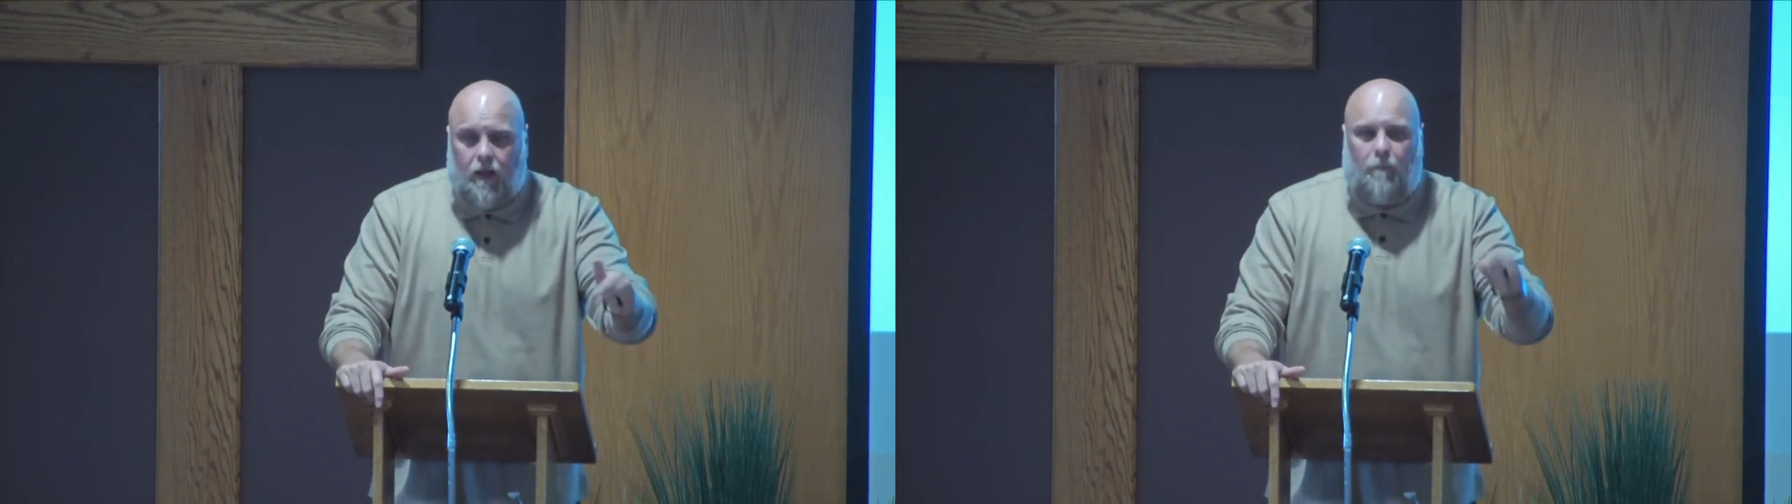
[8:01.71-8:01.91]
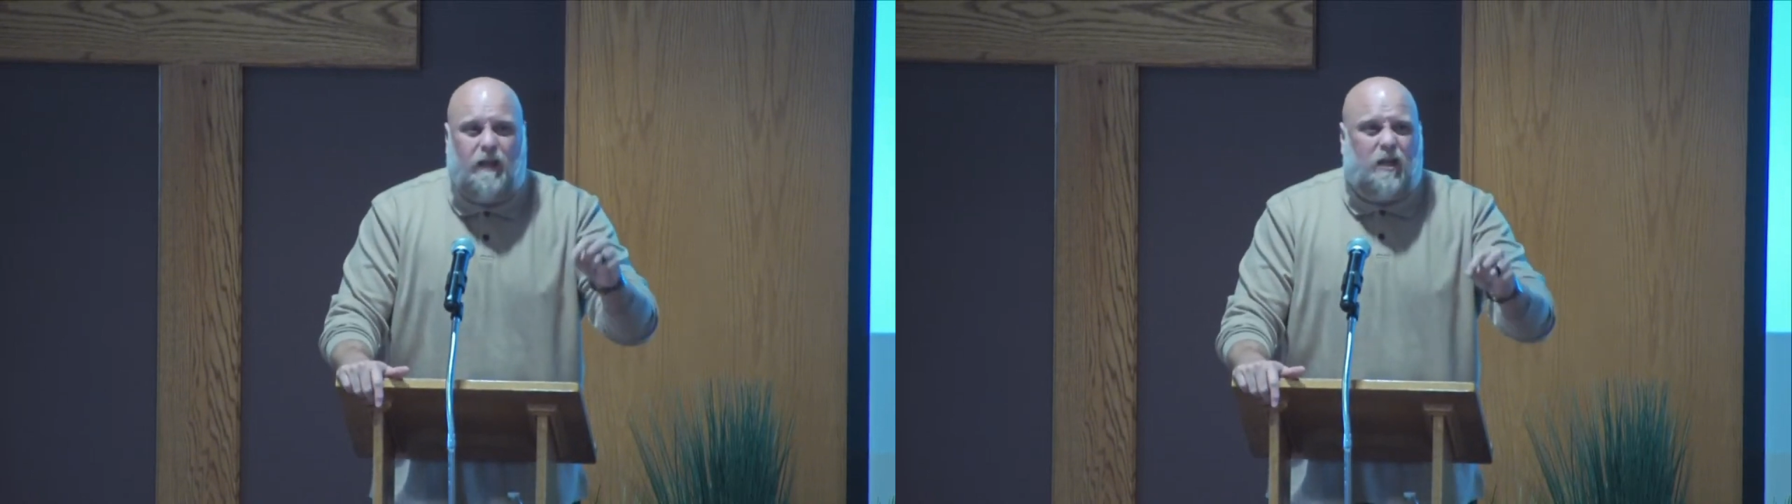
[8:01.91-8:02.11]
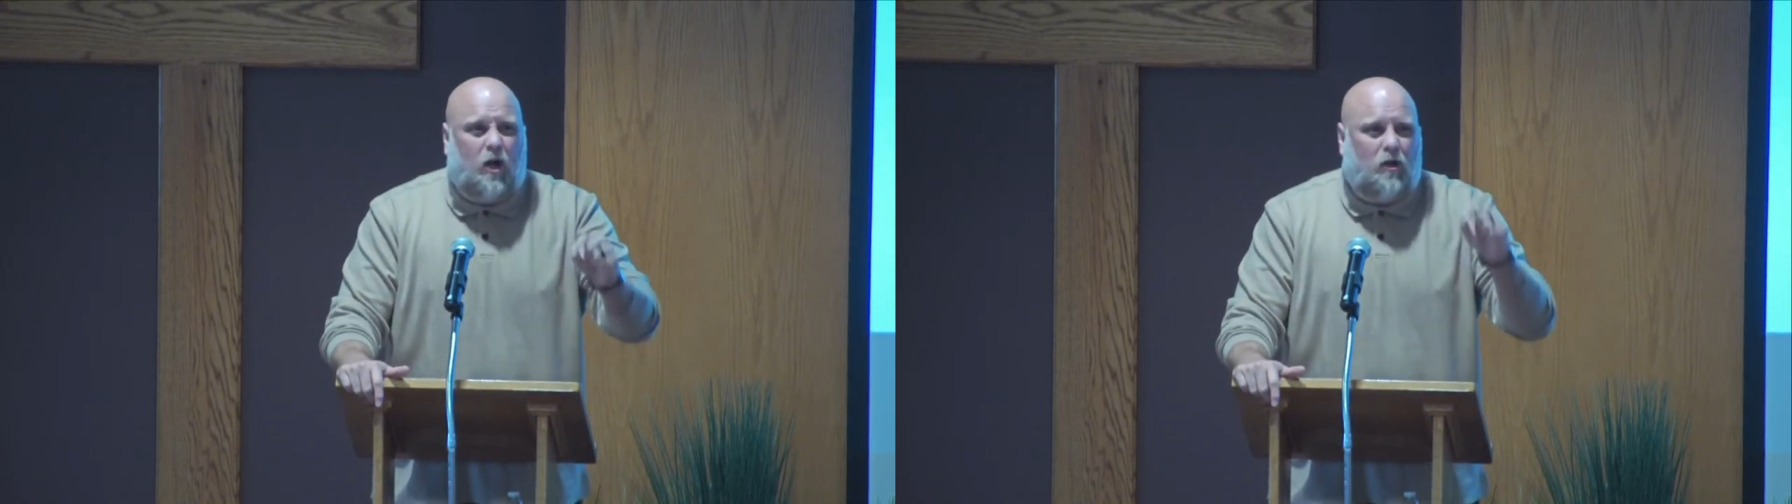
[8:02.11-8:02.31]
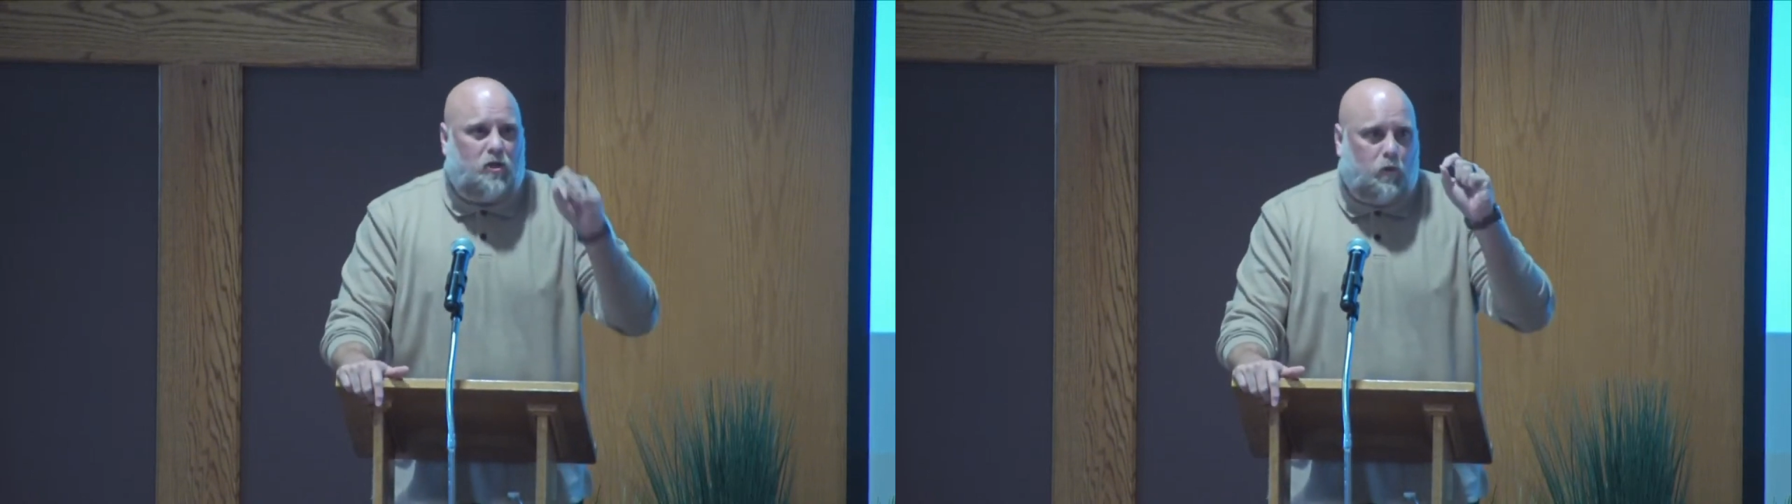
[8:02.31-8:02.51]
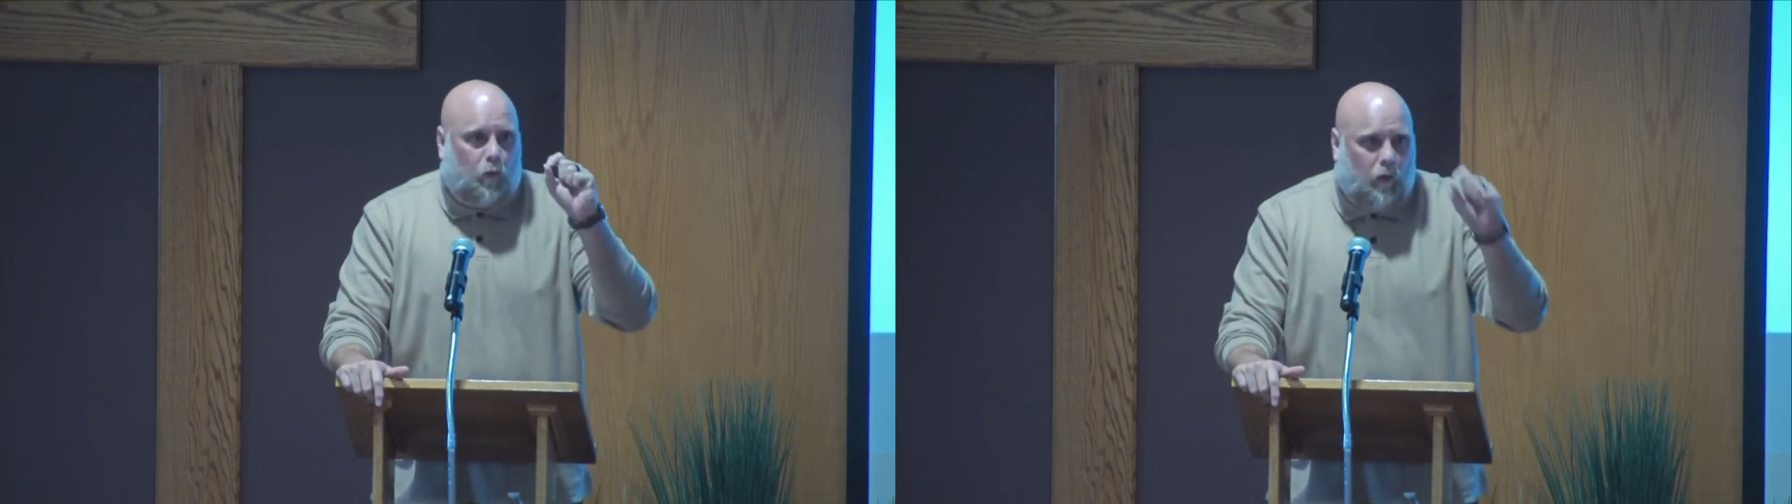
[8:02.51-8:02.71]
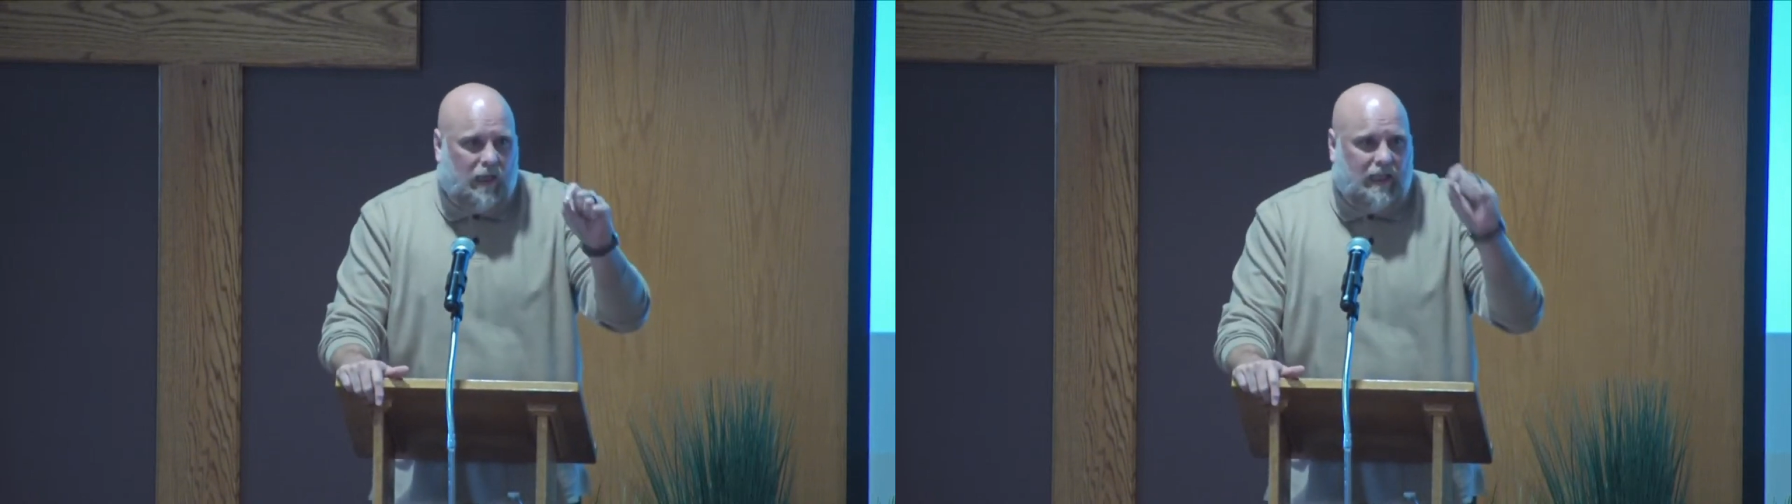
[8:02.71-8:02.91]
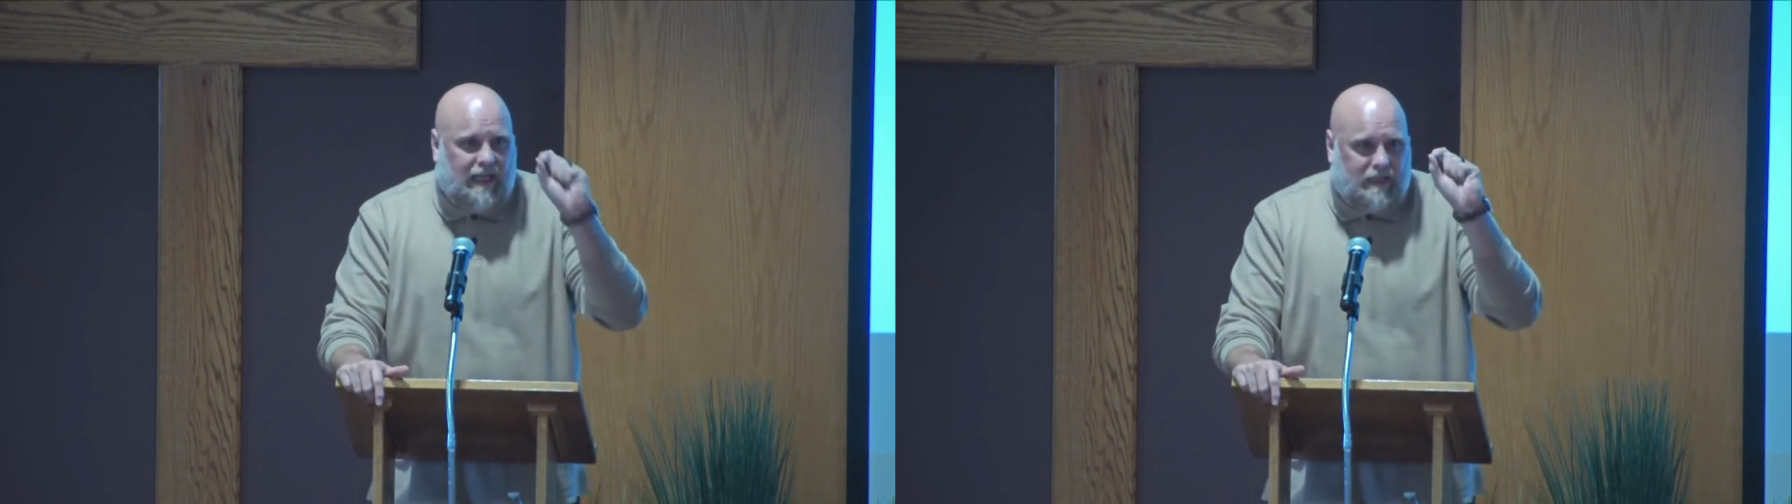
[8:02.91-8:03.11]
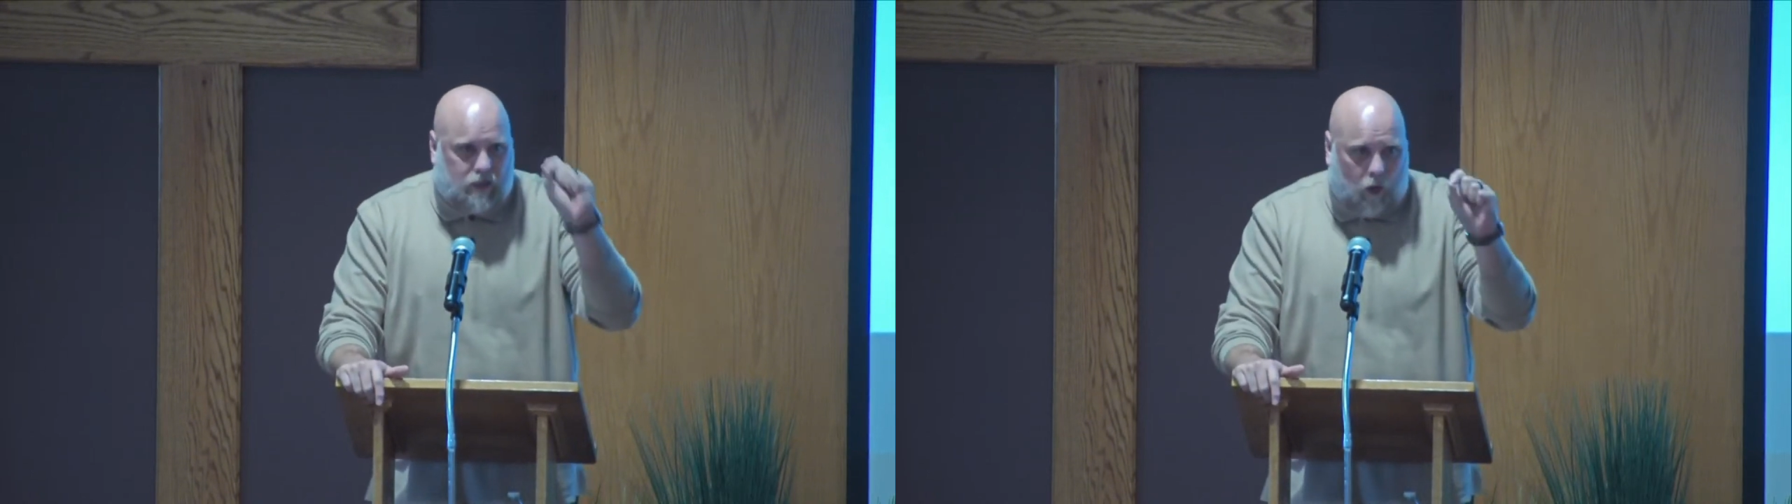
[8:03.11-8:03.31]
because you really
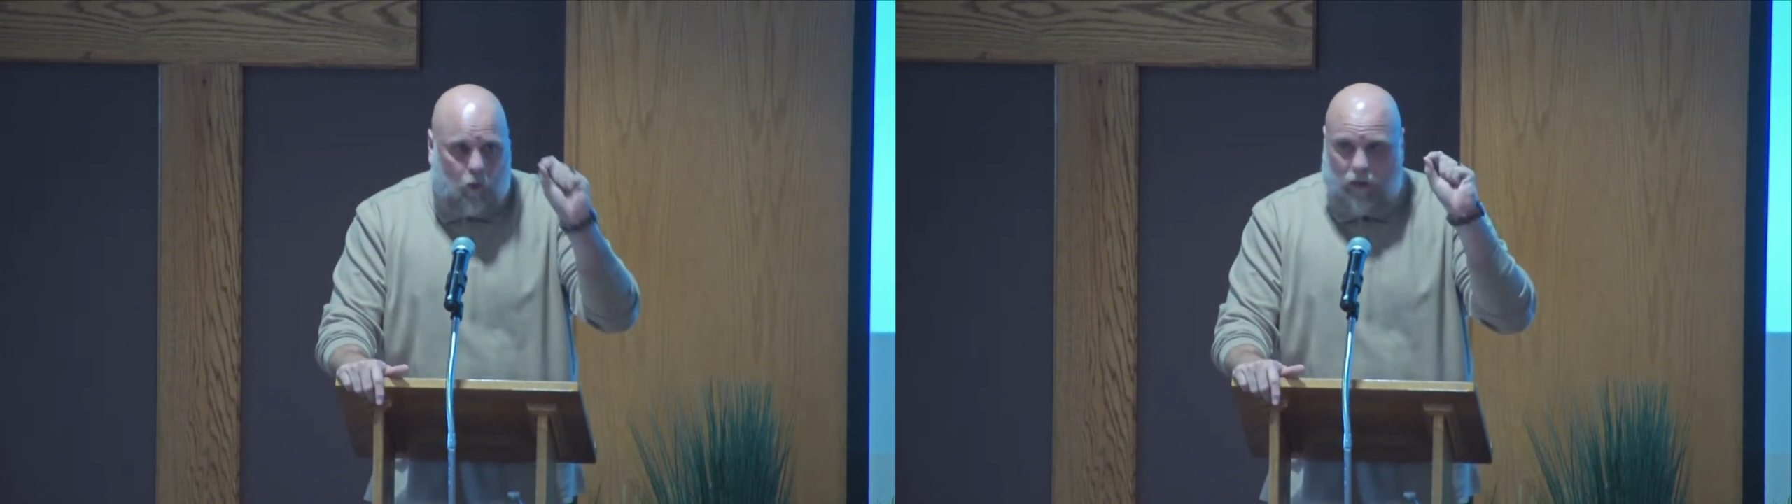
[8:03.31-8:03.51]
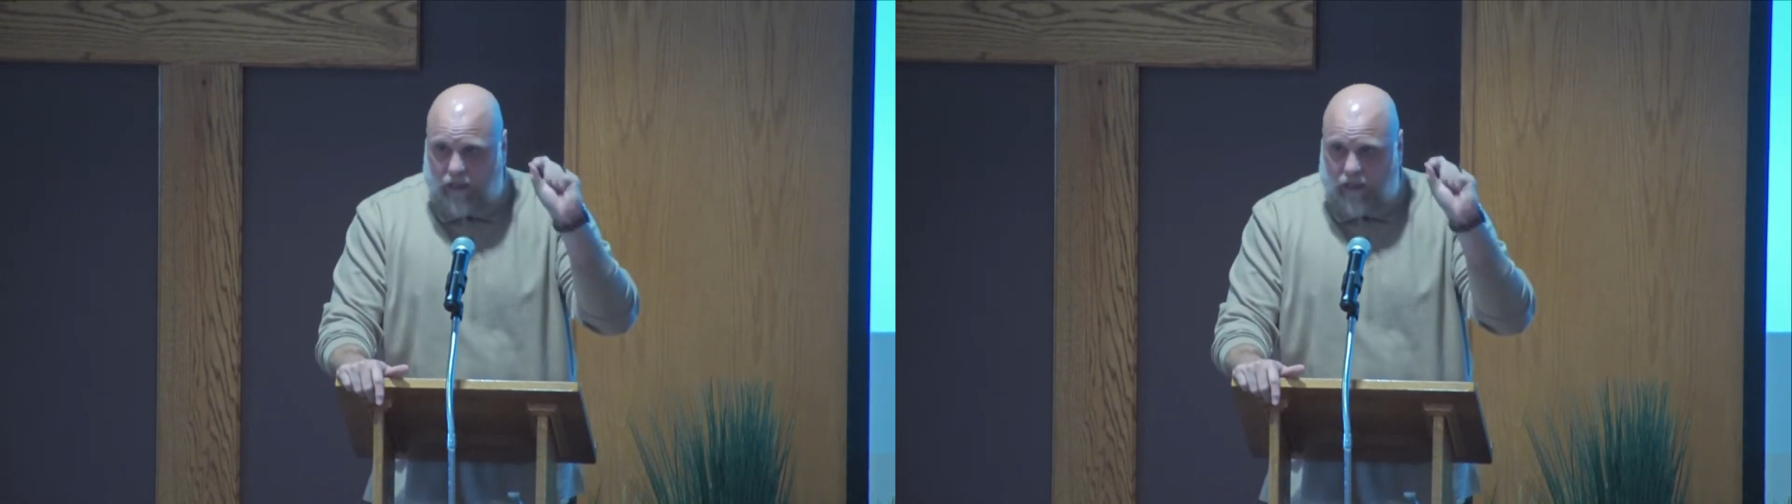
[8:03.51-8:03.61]
don't